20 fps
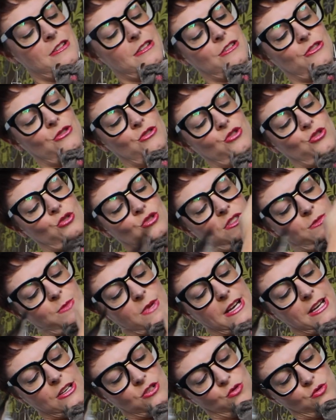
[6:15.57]
You do
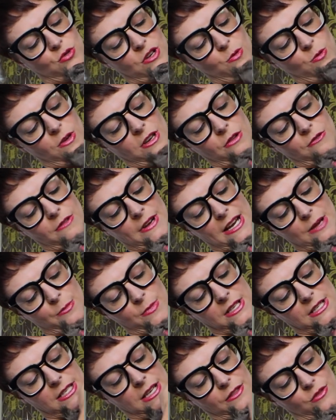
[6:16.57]
spark joy when you run up
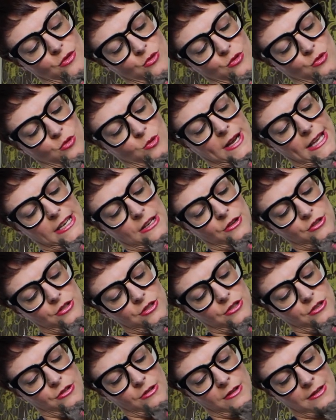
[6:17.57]
and down the hallway,
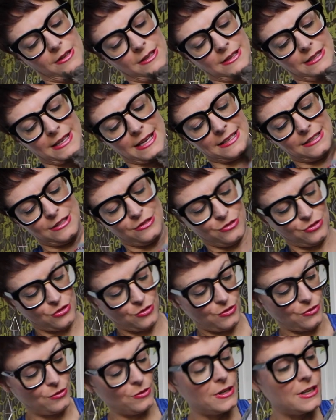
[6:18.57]
don't you? Yes, you
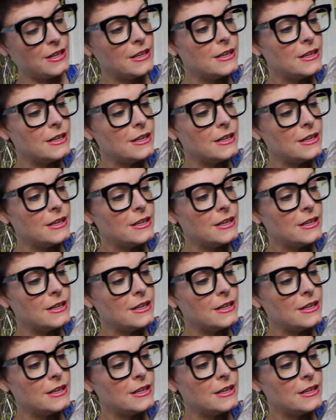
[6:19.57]
do.